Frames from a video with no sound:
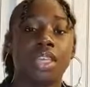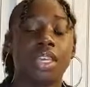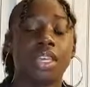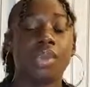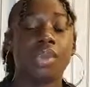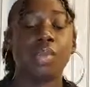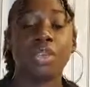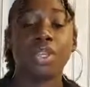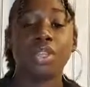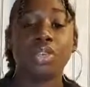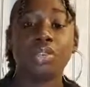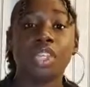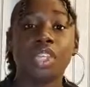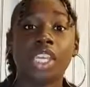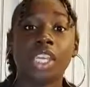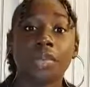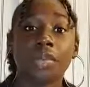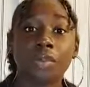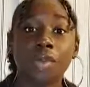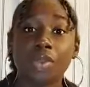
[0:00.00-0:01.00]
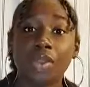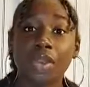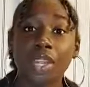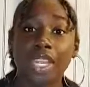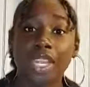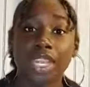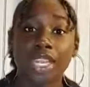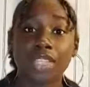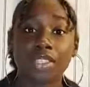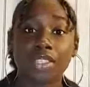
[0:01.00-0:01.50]
And when you keep
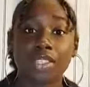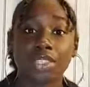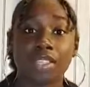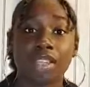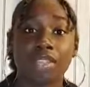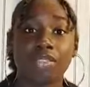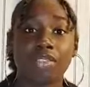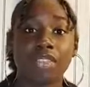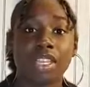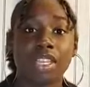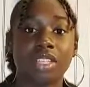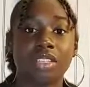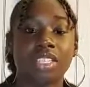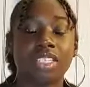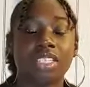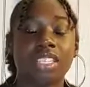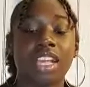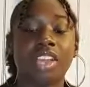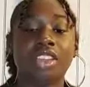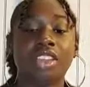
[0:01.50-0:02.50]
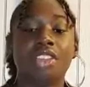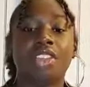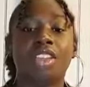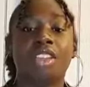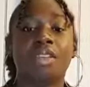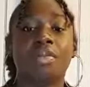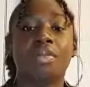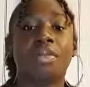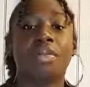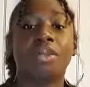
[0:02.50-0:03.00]
quitting at certain things, that's how you're
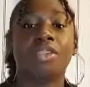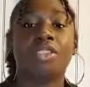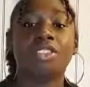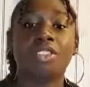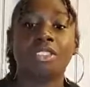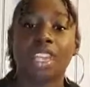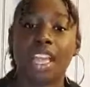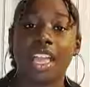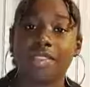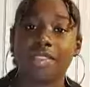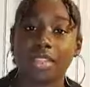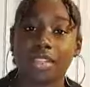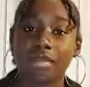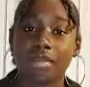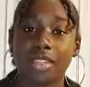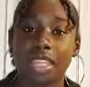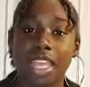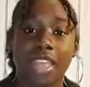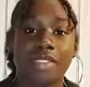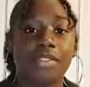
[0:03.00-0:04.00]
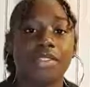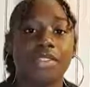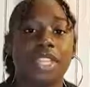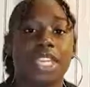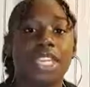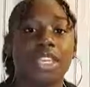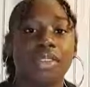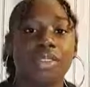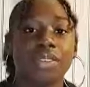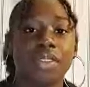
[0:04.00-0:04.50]
going to build your life up.
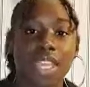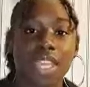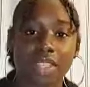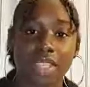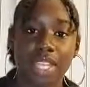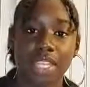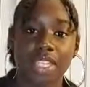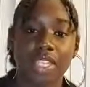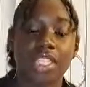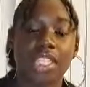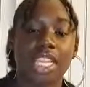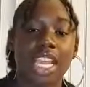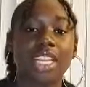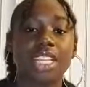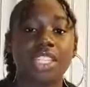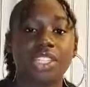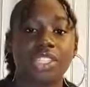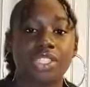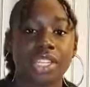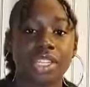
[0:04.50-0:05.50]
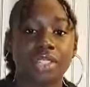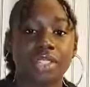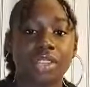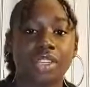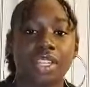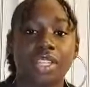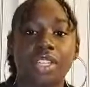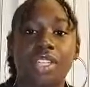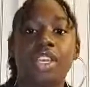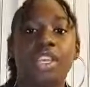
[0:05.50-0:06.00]
Everything you get that's challenging, that's
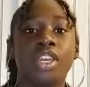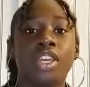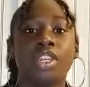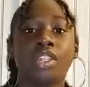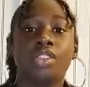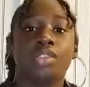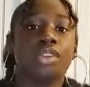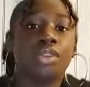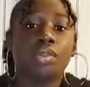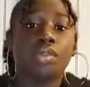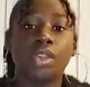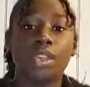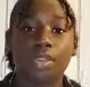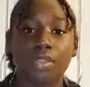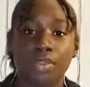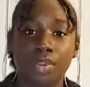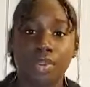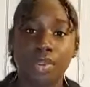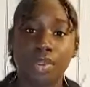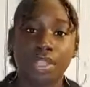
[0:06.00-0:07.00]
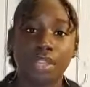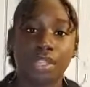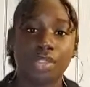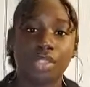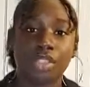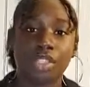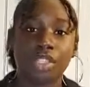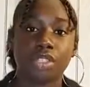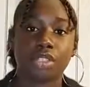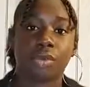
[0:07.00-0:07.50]
hard, you don't work for it.
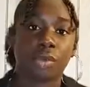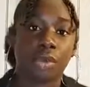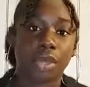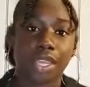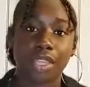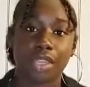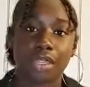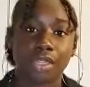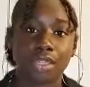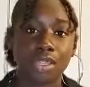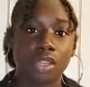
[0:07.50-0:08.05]
You just quit.